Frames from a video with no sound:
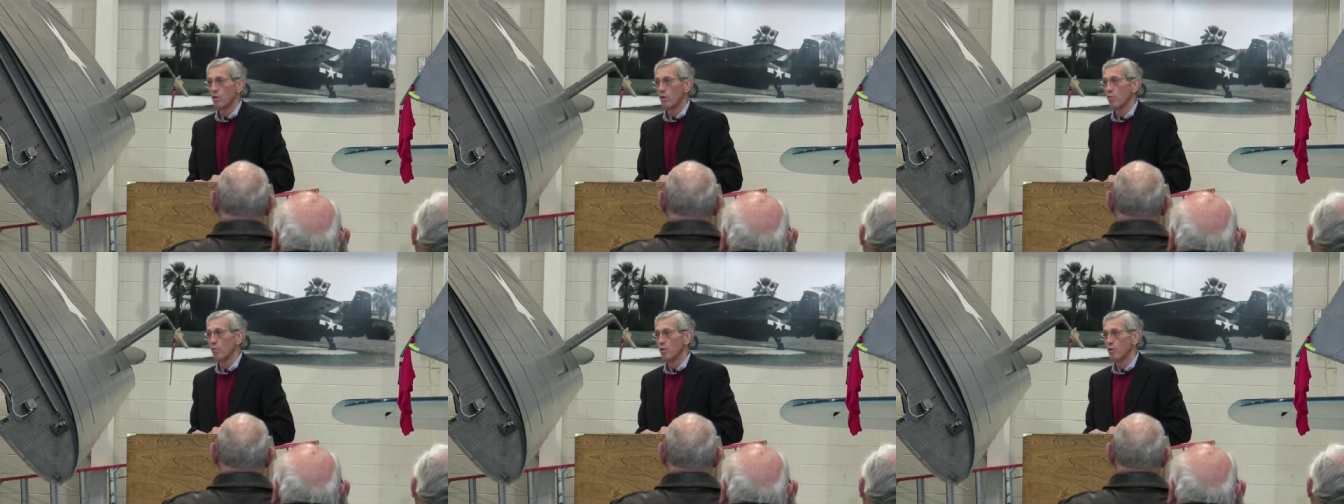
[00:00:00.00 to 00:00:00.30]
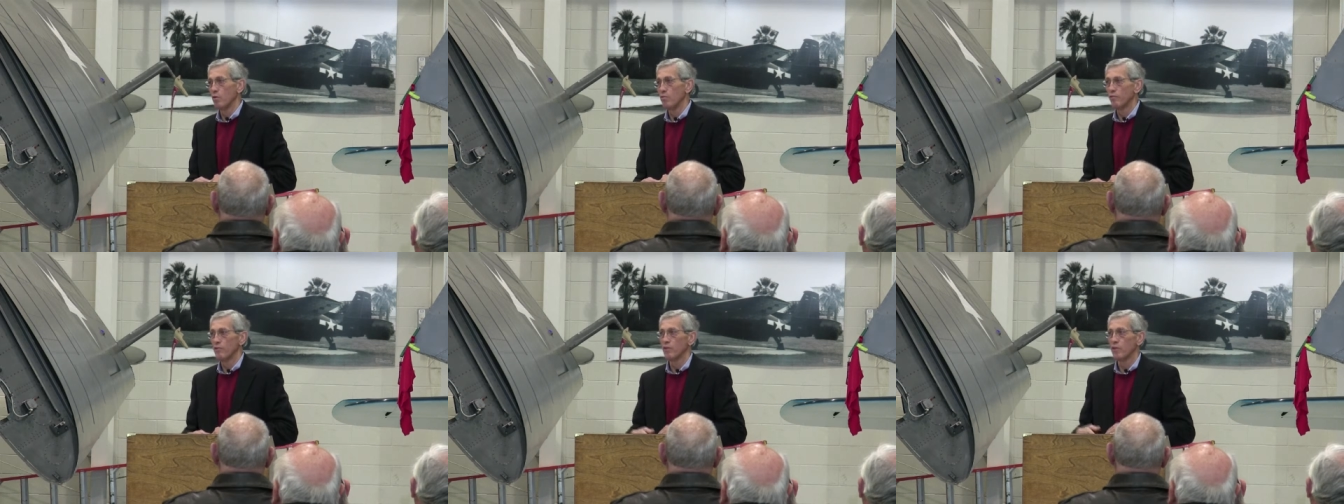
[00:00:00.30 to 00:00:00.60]

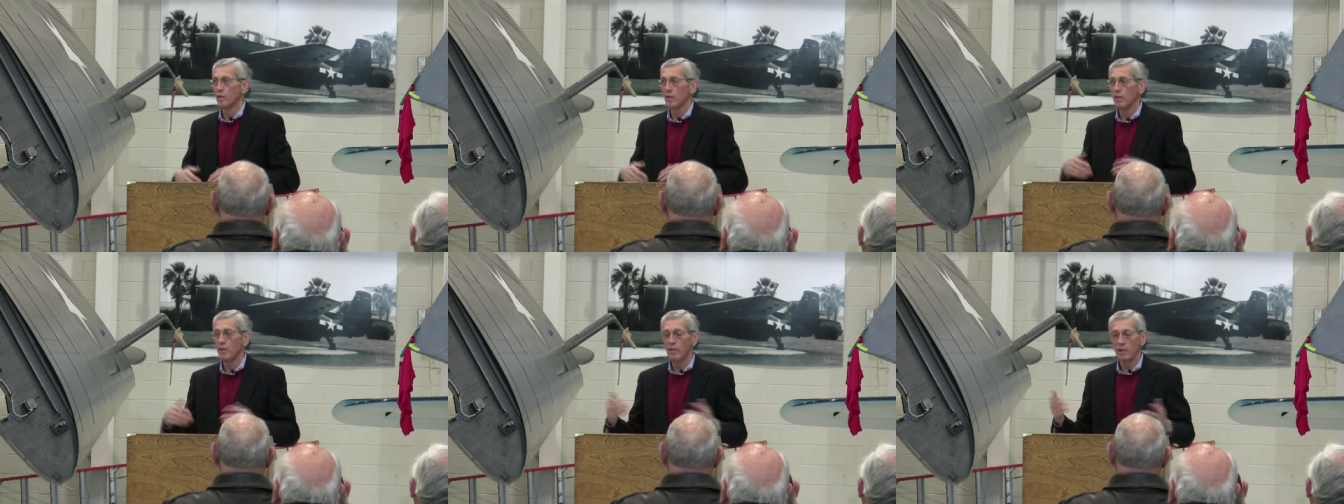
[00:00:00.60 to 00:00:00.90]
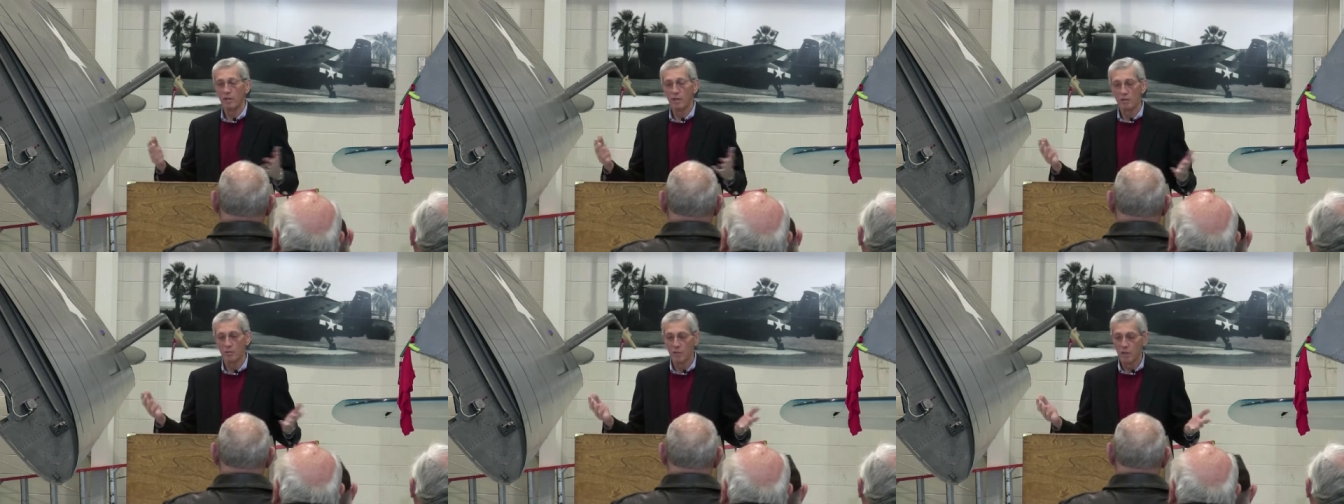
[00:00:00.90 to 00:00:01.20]
Normal for the
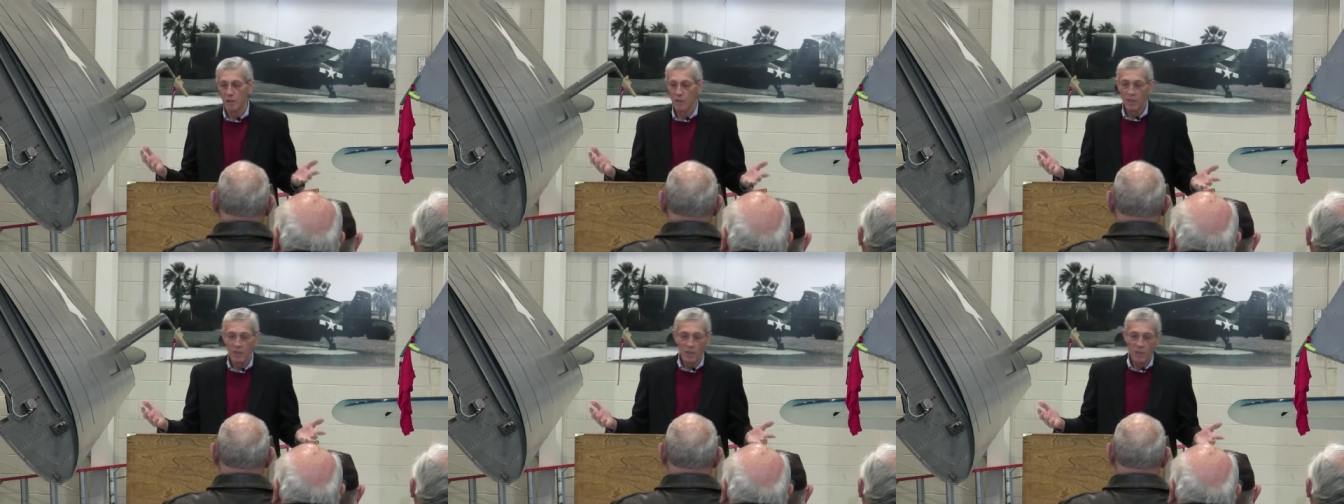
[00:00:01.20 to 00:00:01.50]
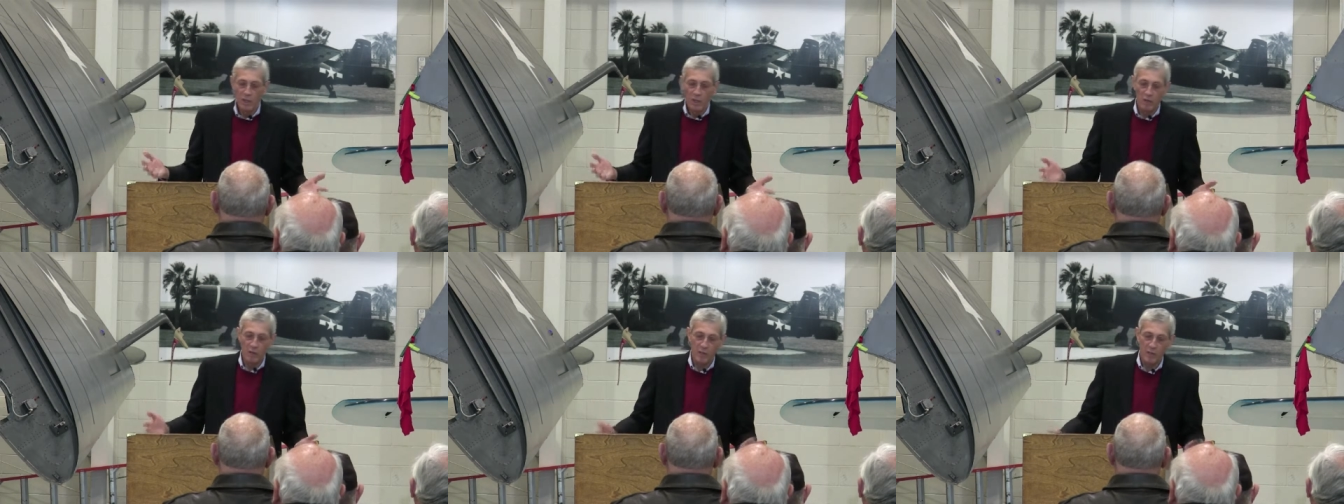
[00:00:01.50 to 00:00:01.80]
helo
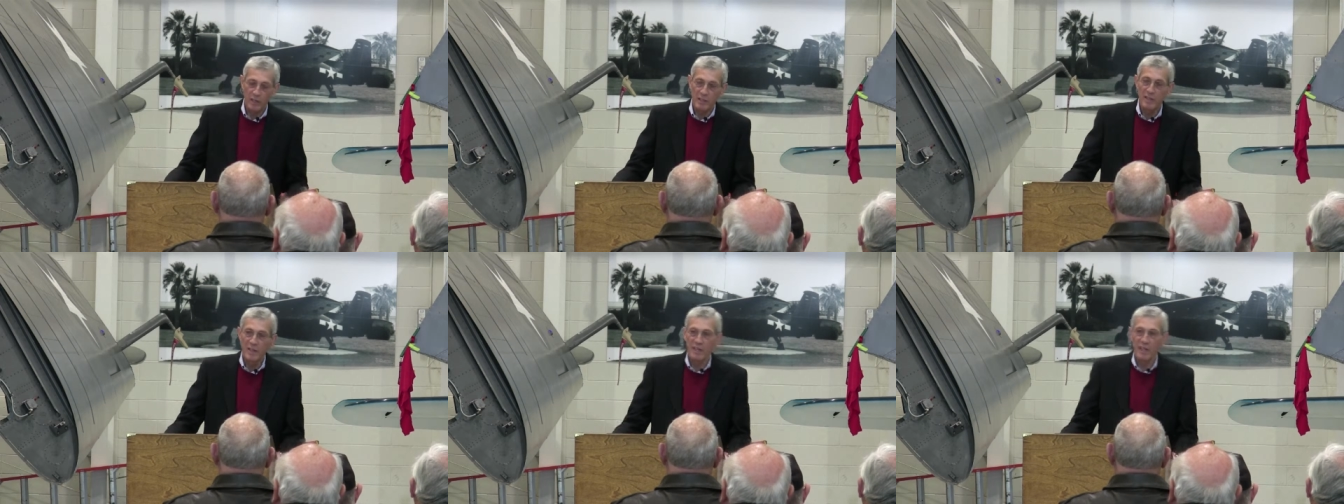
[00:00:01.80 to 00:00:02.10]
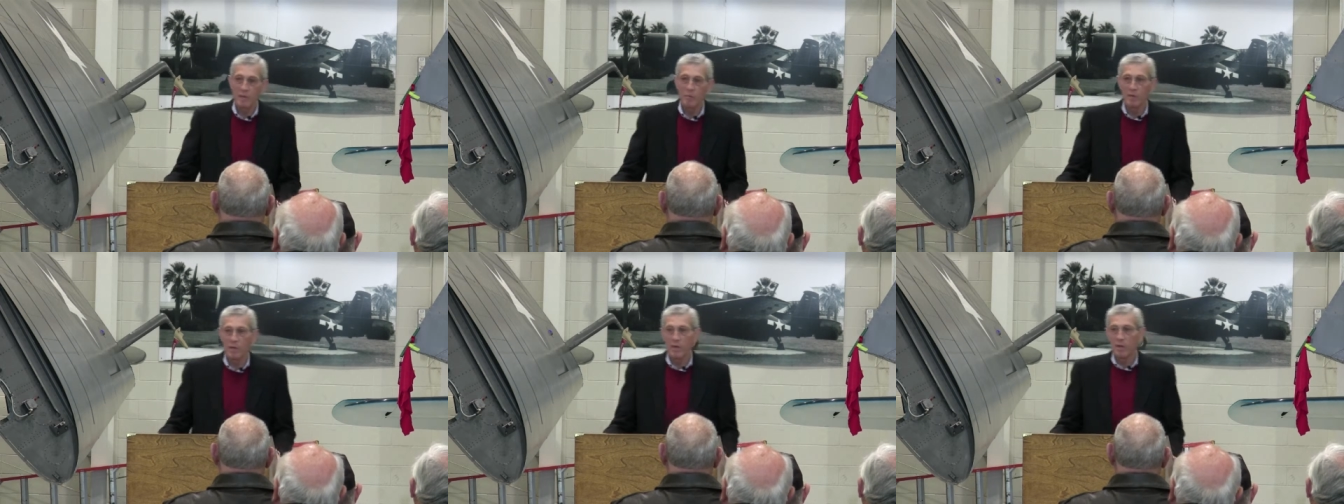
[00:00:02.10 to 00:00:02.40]
we got to
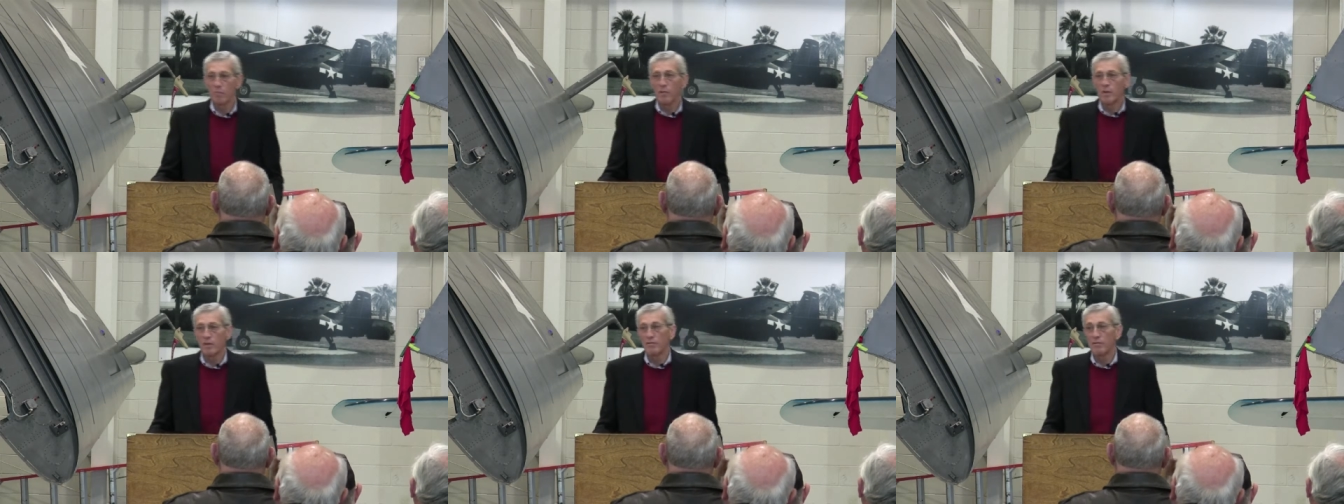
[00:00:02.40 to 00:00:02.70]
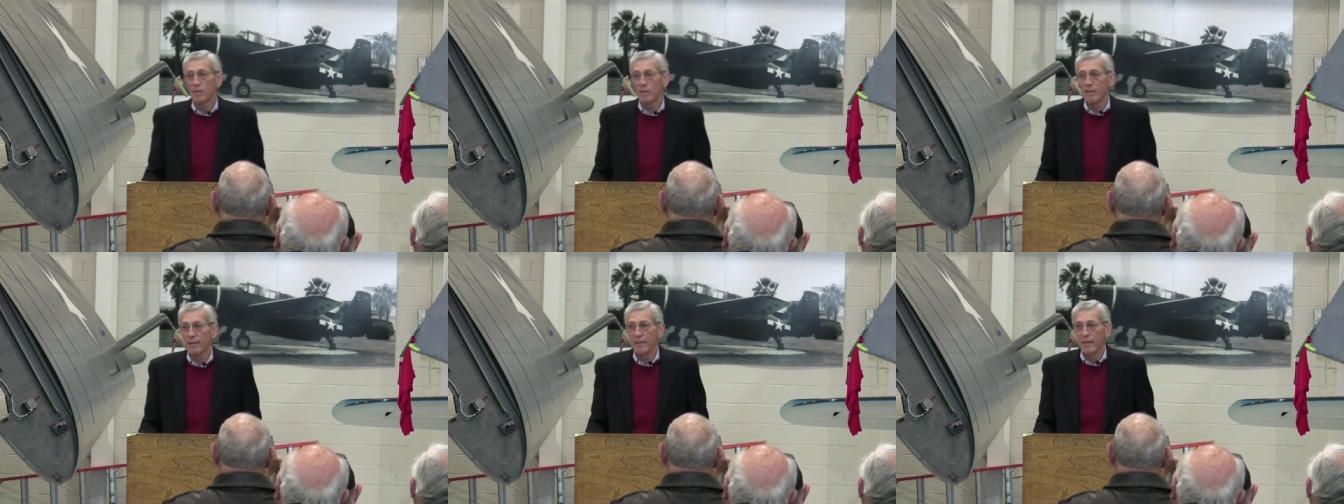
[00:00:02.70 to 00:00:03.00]
take him in above